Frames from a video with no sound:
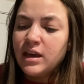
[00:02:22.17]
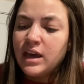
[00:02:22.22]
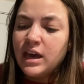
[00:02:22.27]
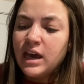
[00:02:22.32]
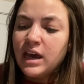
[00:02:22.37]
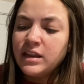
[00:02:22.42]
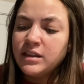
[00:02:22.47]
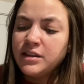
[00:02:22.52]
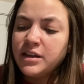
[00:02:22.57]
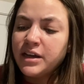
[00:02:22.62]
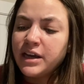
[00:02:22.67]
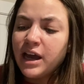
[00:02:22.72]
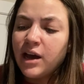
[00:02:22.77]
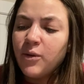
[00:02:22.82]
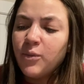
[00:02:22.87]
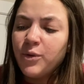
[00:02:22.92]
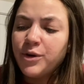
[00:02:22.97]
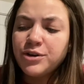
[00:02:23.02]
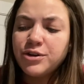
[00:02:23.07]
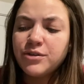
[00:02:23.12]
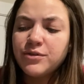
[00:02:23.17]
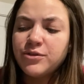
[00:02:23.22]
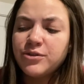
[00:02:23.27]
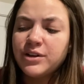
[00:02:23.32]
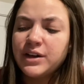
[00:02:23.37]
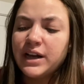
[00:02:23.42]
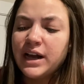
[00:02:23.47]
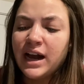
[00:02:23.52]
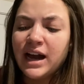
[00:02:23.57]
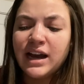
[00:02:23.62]
And look how wonderful
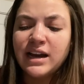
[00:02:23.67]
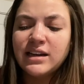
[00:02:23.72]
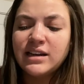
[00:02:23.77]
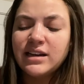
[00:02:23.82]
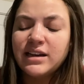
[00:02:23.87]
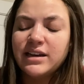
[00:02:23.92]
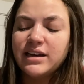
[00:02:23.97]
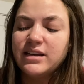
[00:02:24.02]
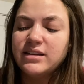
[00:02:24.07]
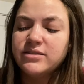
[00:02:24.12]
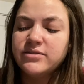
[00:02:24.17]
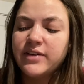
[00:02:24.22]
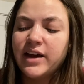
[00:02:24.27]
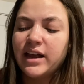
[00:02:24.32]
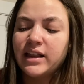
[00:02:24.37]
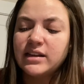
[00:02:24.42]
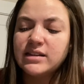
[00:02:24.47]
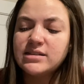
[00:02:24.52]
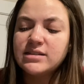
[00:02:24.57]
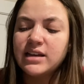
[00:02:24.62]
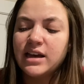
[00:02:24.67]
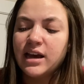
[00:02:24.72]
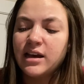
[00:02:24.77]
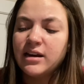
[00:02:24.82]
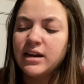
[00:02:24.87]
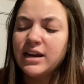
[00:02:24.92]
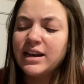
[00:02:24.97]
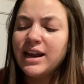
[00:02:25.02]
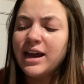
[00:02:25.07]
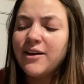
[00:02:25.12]
and kind he is, Violet
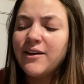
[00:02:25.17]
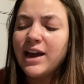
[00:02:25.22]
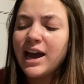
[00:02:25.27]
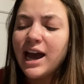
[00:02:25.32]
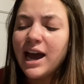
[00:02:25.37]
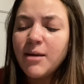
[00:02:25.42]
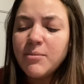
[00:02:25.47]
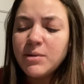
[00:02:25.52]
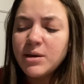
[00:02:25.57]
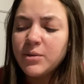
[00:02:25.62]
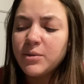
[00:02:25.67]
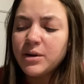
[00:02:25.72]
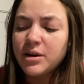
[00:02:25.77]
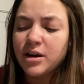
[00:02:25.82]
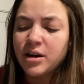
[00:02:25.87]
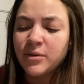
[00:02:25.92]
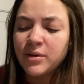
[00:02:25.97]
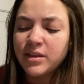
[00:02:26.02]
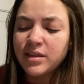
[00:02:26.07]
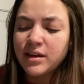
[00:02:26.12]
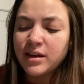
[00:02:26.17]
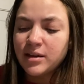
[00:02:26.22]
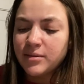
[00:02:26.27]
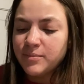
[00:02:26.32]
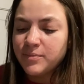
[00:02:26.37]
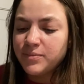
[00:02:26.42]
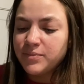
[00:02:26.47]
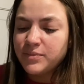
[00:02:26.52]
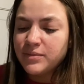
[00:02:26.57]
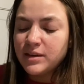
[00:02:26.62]
said, and how happy we are with
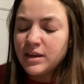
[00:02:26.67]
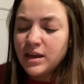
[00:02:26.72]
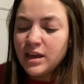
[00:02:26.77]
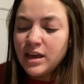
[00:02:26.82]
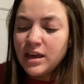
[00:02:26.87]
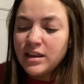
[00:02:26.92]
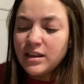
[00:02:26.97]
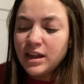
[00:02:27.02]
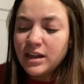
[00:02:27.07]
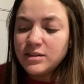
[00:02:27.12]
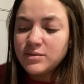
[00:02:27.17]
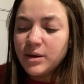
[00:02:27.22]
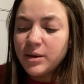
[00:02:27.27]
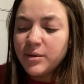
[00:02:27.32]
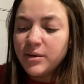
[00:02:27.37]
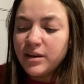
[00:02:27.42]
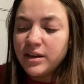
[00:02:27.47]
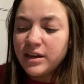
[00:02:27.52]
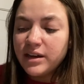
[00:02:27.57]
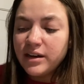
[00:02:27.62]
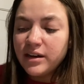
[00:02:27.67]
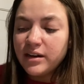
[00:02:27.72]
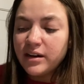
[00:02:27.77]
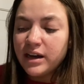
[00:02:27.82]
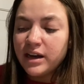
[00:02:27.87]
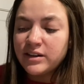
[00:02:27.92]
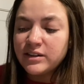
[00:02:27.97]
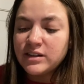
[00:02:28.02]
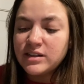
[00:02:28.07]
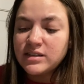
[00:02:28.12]
him. That's why we're here,
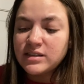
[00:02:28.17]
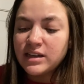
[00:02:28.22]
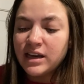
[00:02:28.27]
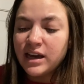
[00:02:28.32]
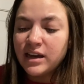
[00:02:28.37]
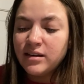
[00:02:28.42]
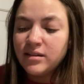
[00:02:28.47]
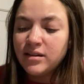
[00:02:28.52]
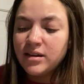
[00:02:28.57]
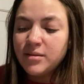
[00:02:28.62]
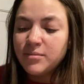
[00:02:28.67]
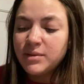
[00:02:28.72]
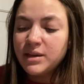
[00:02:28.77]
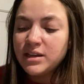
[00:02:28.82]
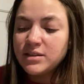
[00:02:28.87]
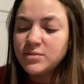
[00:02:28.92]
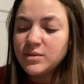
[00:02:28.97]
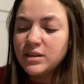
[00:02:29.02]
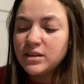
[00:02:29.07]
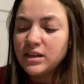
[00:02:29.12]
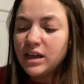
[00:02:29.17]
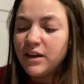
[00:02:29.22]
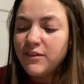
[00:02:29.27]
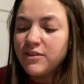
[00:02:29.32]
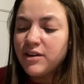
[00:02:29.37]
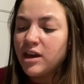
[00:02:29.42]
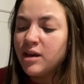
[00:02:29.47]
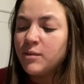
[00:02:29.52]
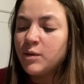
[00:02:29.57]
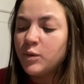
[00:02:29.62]
Henry said, because we love
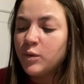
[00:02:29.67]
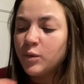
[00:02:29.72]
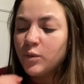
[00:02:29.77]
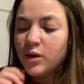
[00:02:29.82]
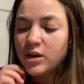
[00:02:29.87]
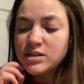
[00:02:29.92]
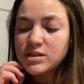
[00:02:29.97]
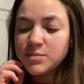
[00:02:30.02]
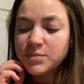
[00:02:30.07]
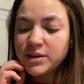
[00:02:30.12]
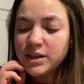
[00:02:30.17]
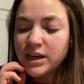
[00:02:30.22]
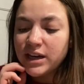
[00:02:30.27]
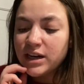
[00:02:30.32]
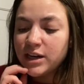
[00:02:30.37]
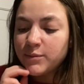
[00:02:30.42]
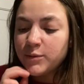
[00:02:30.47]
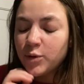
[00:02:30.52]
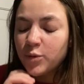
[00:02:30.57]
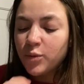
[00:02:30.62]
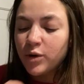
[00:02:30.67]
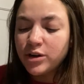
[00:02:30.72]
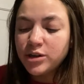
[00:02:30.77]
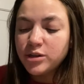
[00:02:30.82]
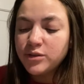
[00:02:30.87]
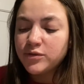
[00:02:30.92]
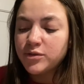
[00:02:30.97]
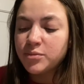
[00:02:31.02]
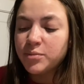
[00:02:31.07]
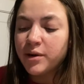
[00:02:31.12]
him and we want to plan him a
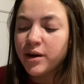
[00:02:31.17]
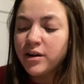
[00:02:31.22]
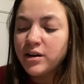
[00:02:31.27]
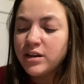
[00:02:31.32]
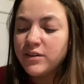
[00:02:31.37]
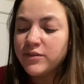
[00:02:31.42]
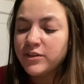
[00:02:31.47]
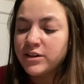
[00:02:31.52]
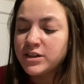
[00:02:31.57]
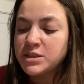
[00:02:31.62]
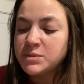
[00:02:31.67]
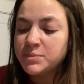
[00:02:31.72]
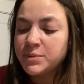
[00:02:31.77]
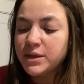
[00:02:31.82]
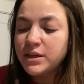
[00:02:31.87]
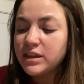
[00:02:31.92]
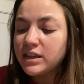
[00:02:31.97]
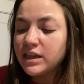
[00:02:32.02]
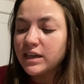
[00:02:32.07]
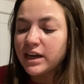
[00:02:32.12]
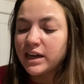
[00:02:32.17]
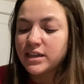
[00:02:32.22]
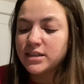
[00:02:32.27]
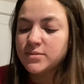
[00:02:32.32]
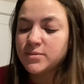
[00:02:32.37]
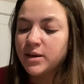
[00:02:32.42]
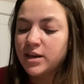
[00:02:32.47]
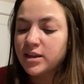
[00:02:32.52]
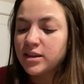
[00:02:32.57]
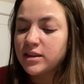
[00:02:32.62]
wonderful party for his birthday next
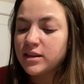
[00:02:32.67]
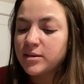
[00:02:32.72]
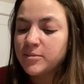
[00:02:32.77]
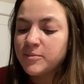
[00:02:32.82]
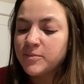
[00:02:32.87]
month.